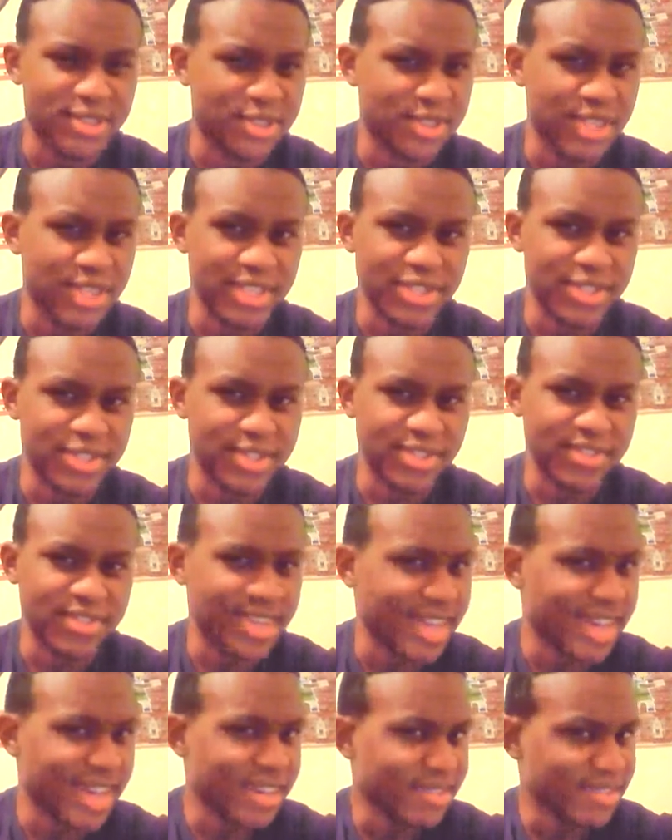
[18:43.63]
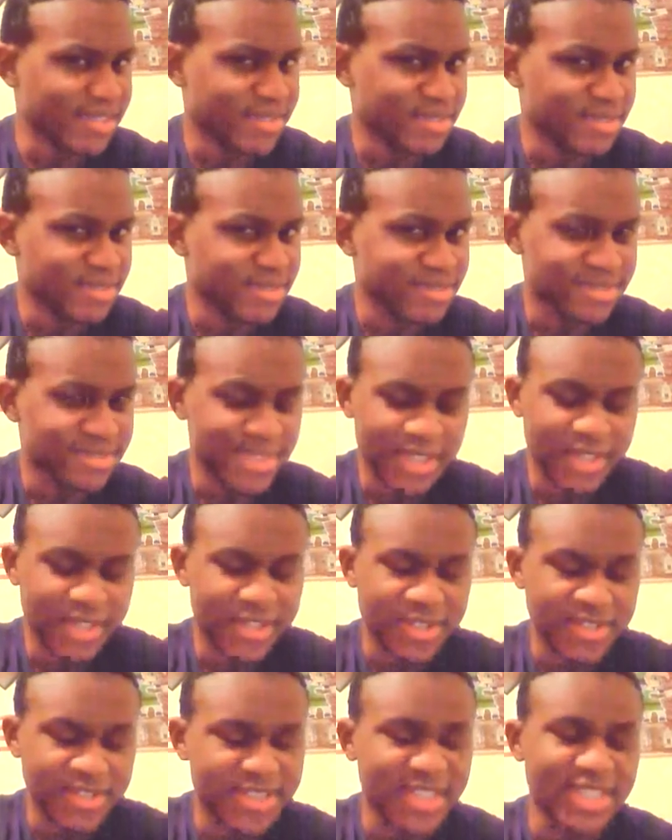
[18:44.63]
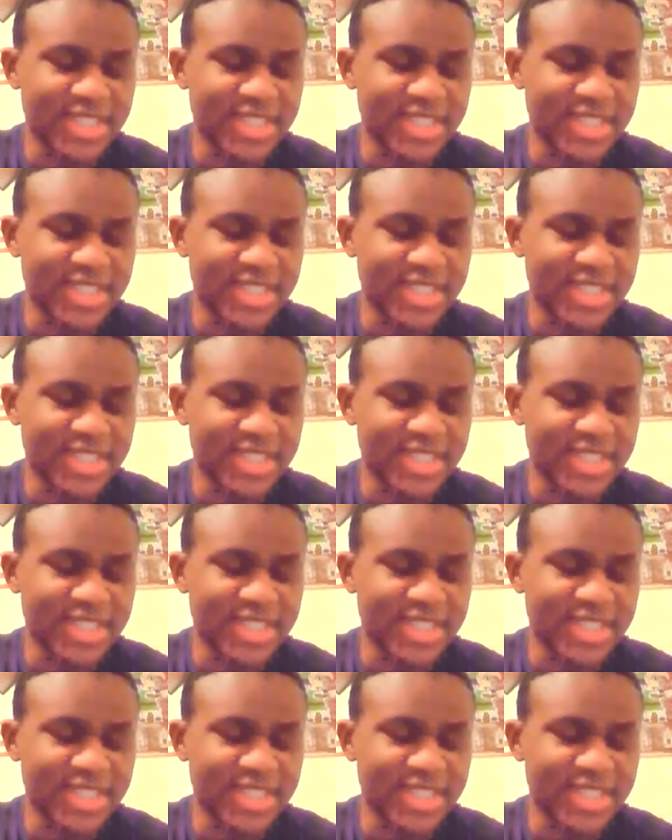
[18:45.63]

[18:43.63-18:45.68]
I shouldn't have. I don't know.